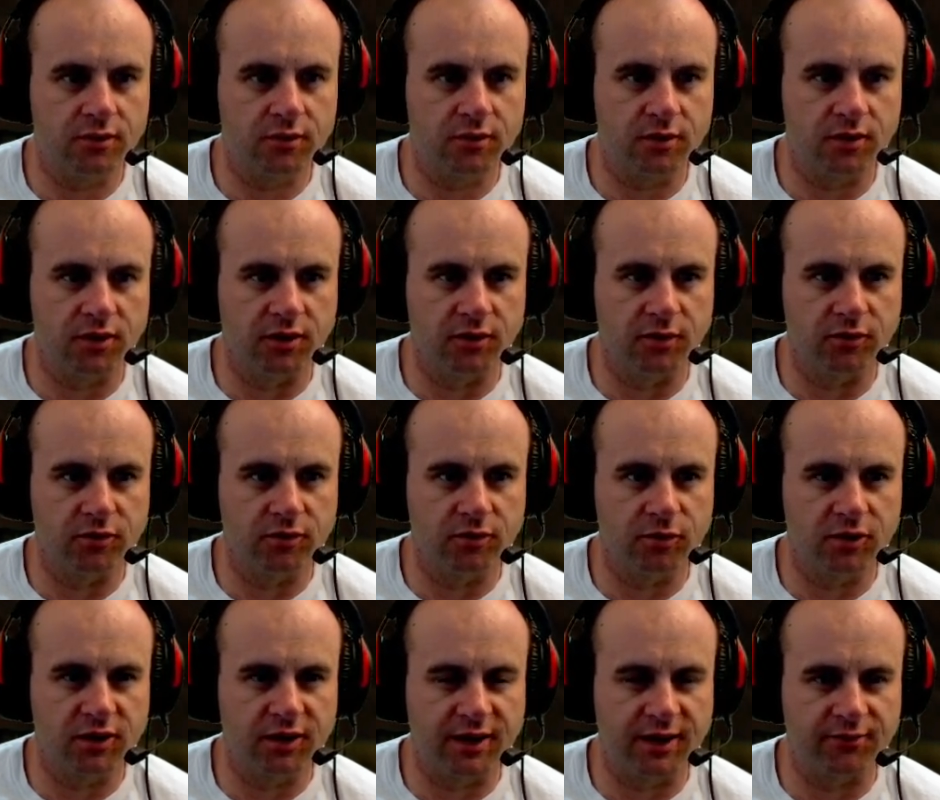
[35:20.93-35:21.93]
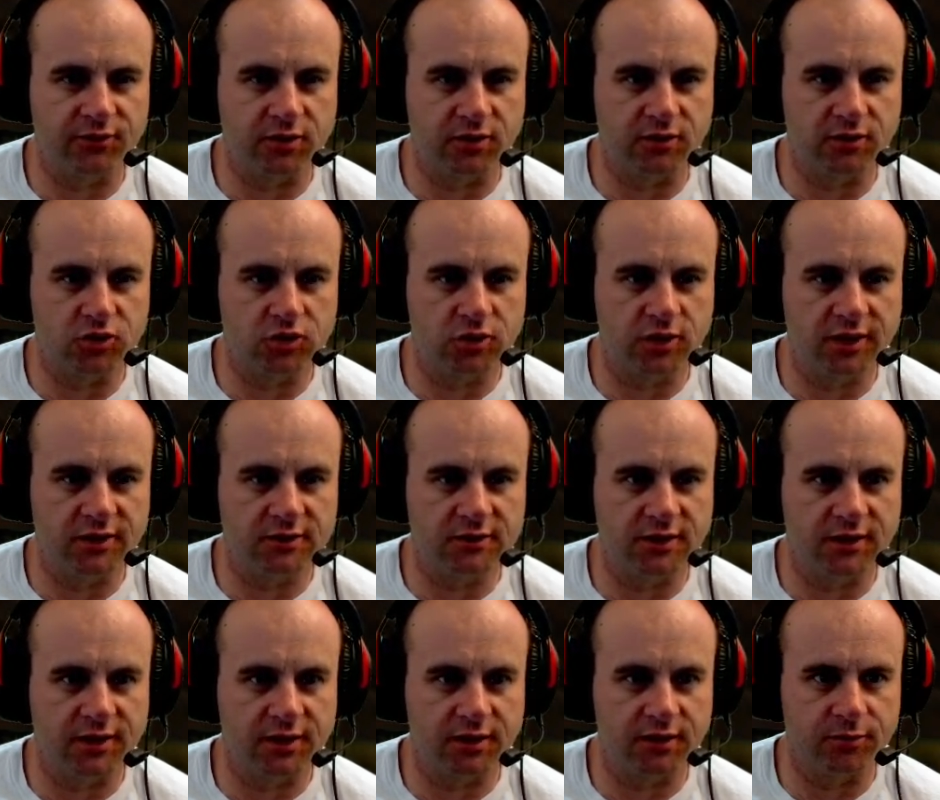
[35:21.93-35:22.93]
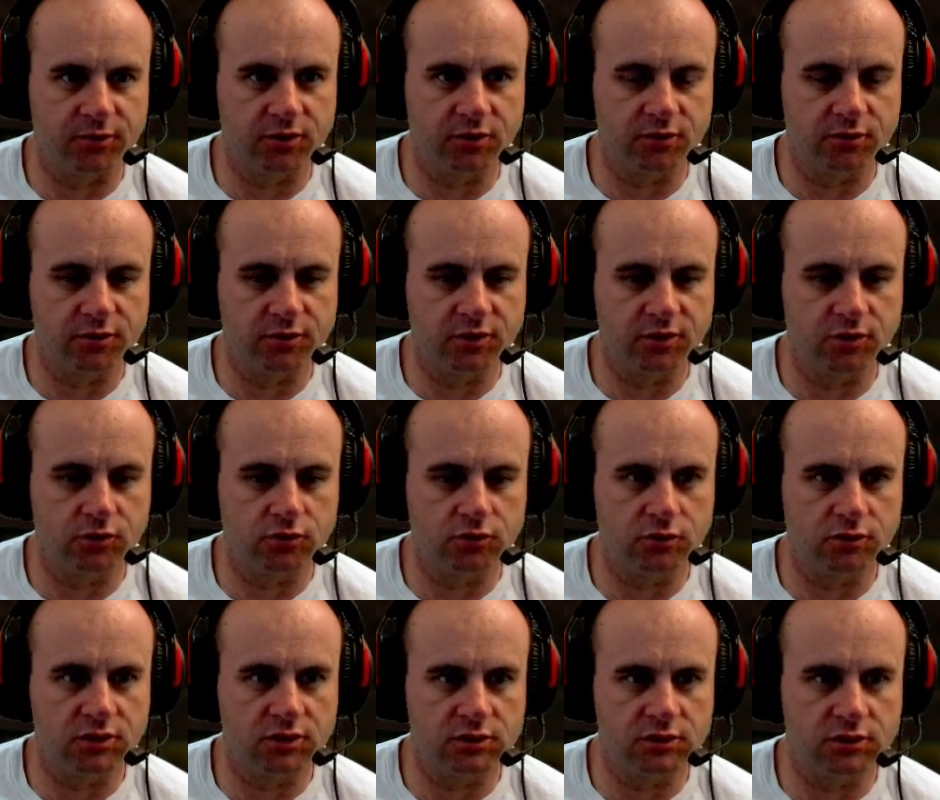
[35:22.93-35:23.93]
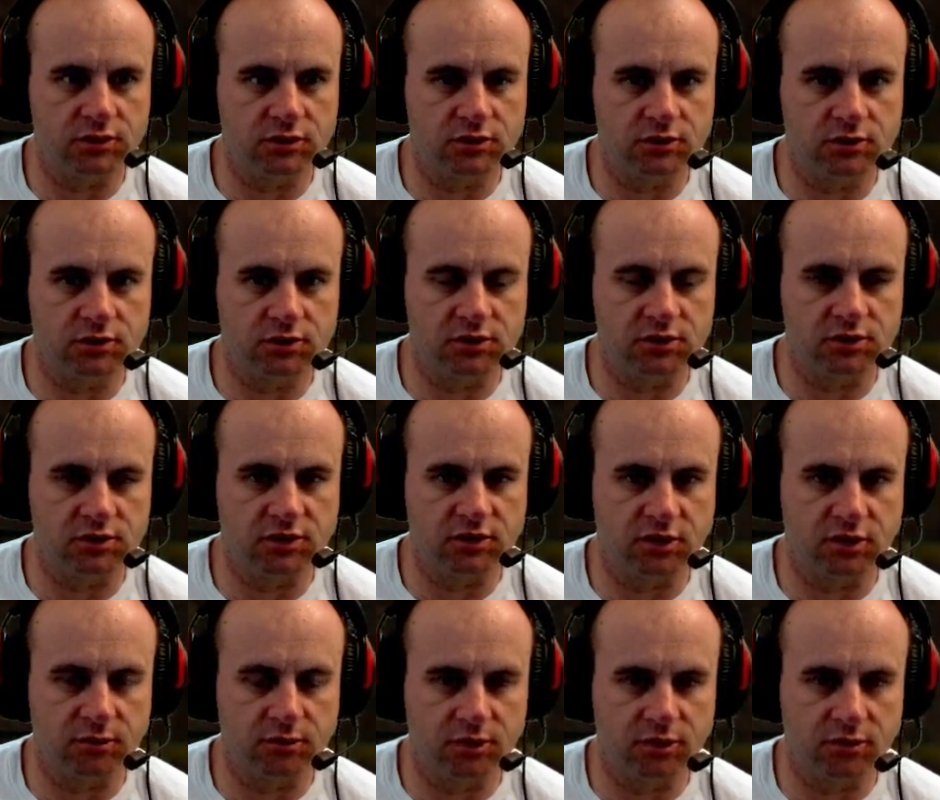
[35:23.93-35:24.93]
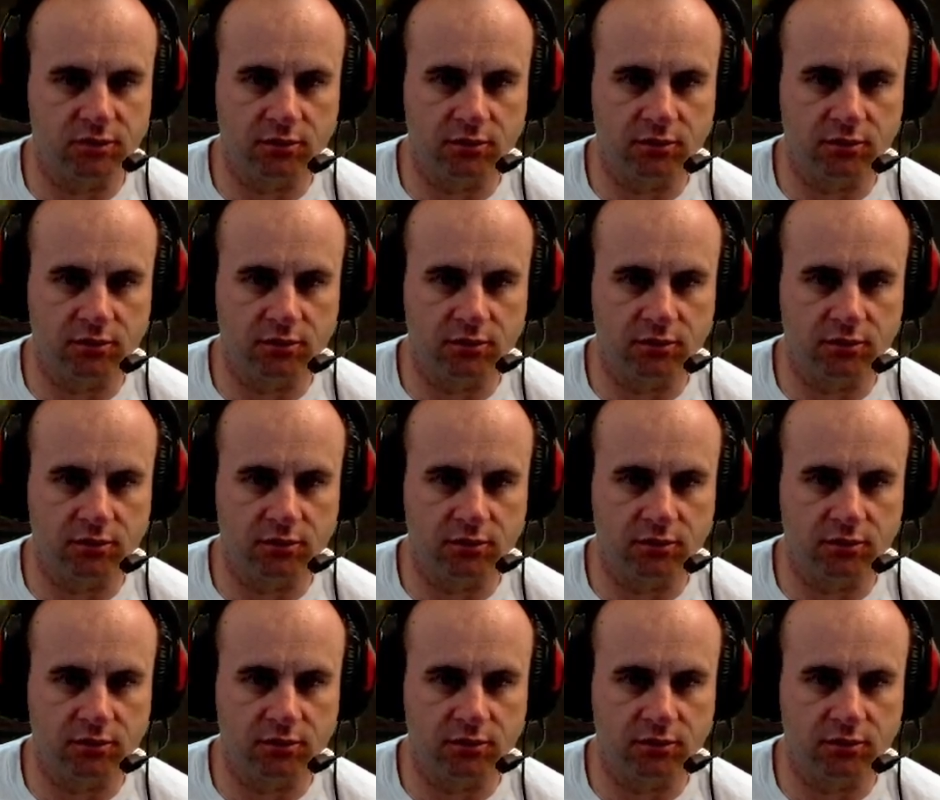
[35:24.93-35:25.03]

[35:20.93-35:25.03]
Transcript: And then we're gonna have to drain tank him a little bit. Ooh, he's stunning me.